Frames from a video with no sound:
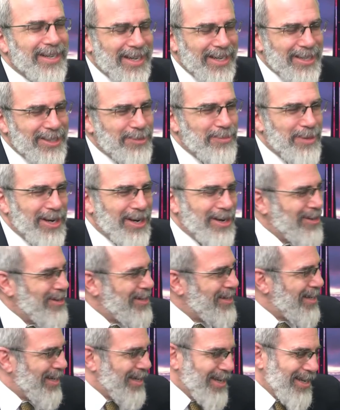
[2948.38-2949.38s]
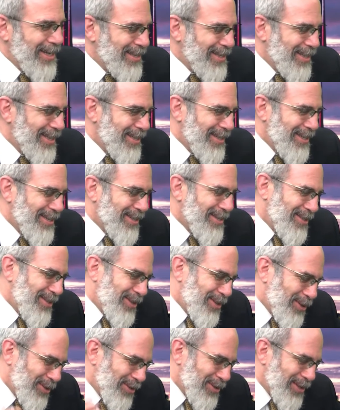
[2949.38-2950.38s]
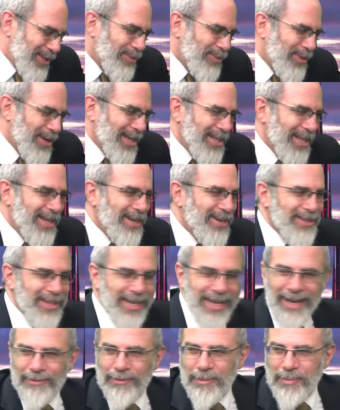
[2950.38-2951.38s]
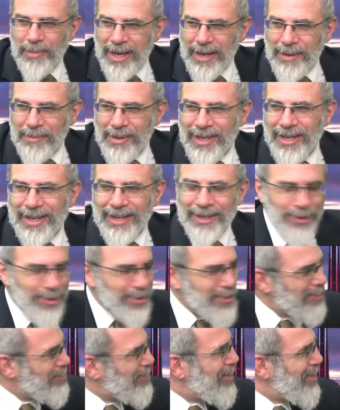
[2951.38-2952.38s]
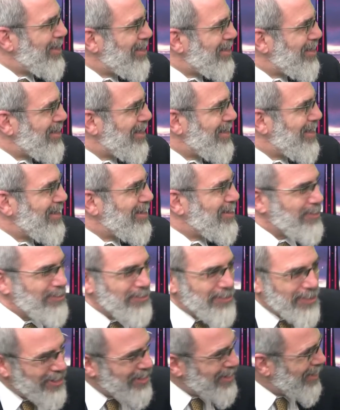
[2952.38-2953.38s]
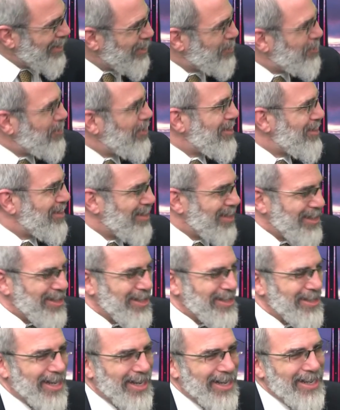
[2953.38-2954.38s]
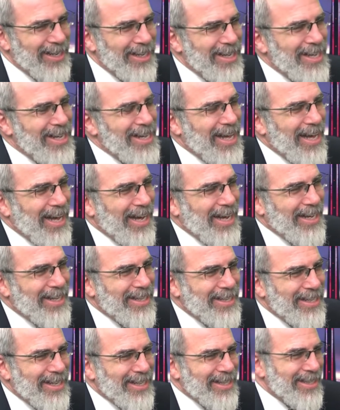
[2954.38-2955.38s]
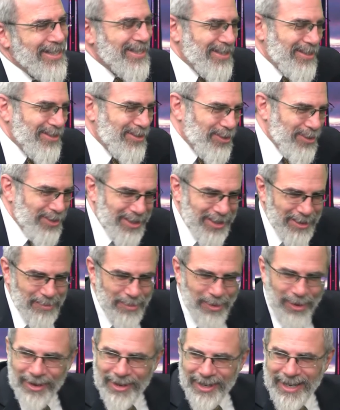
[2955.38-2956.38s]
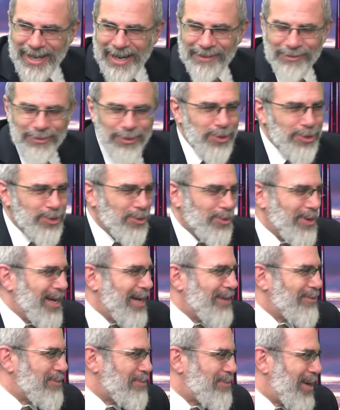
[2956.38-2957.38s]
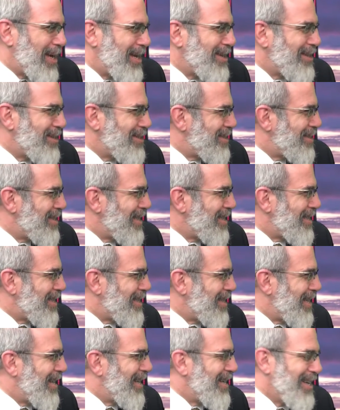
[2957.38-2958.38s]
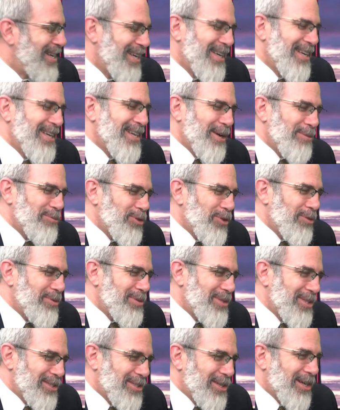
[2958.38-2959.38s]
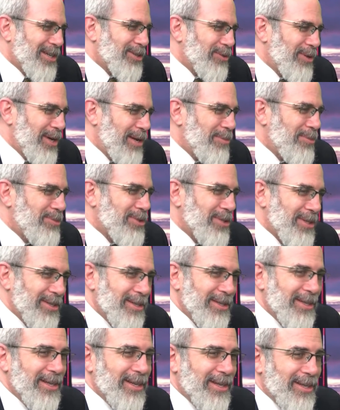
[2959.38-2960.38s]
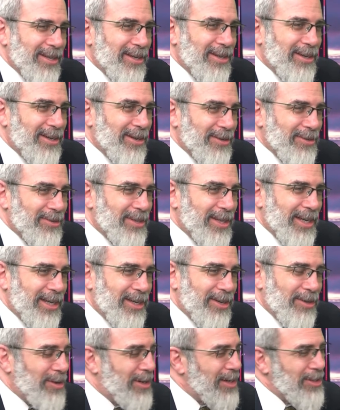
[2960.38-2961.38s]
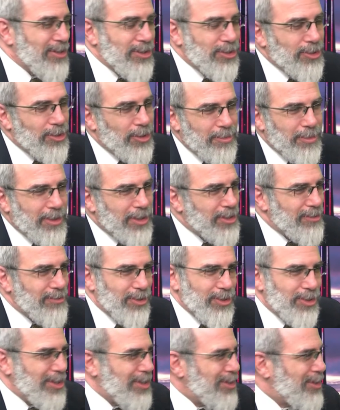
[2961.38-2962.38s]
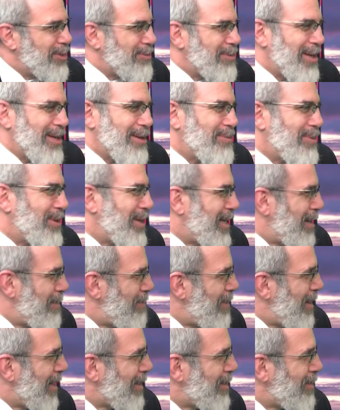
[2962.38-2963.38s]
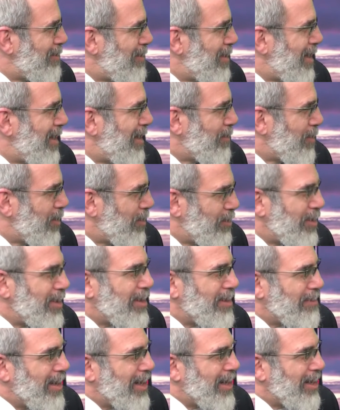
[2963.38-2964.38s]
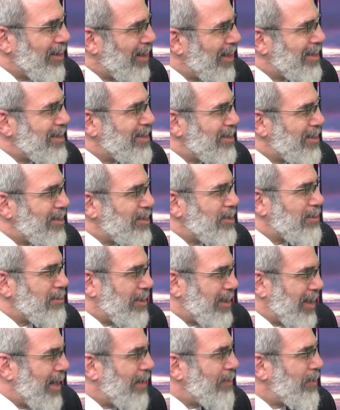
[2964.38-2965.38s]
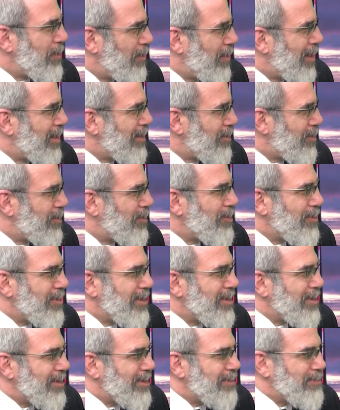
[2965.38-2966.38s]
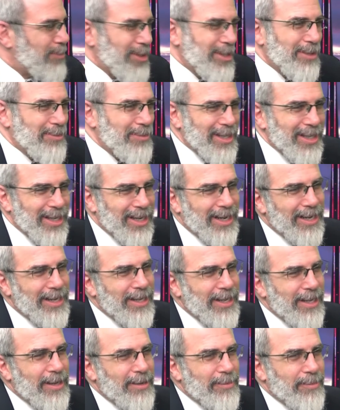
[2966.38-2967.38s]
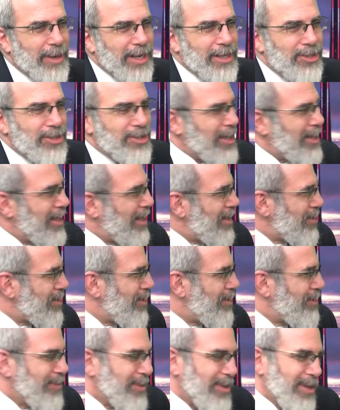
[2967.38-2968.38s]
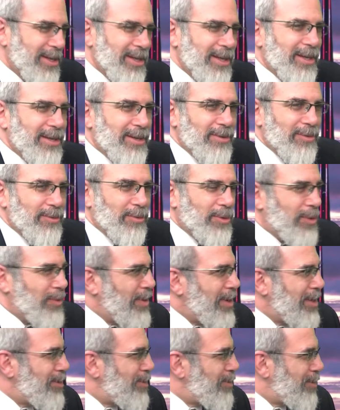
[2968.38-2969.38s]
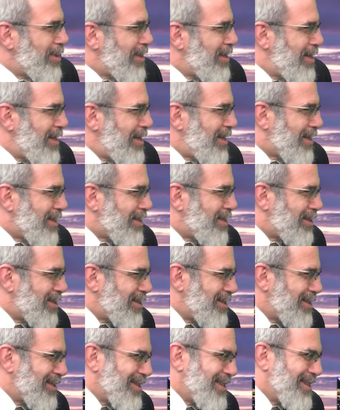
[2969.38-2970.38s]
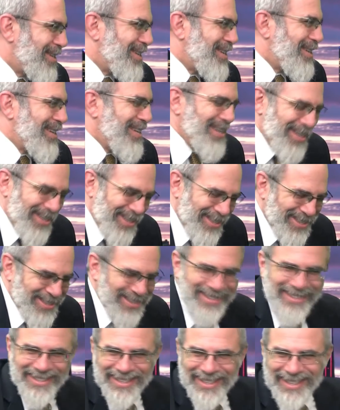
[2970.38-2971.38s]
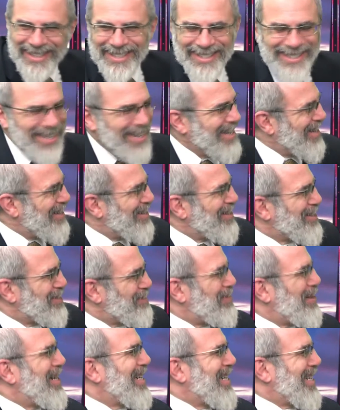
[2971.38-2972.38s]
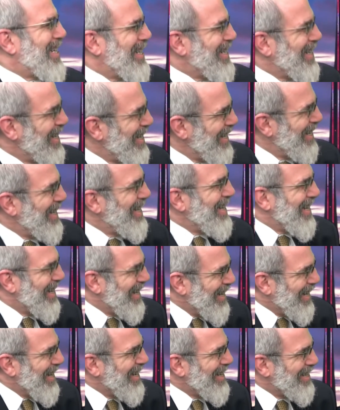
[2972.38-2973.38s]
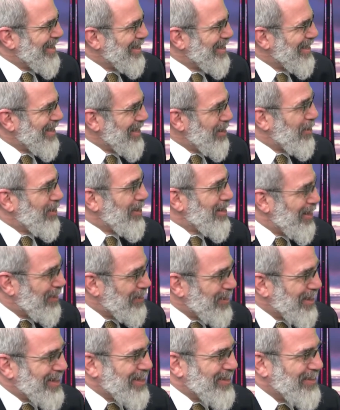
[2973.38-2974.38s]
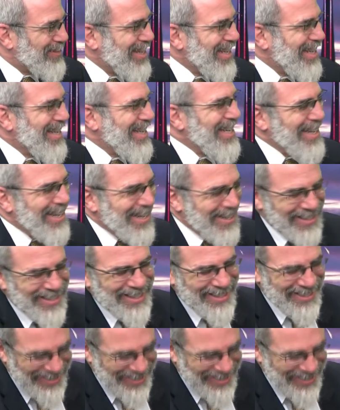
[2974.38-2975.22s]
gets married, and then, a little while later they have a baby, and I go to the bris, and it's a very nice bris, and things like that. And then during the party afterwards, where we're having bagels and things like that, he comes over and says, Dr. Abramson, Thank you. So much of your teaching made a big impact on me, and we really made a lot of decisions about how we wanted to do this Brit Milah. But I just got to ask you, what do I do with this? He took his hand out of his pocket and he had the orla with him. And I was like,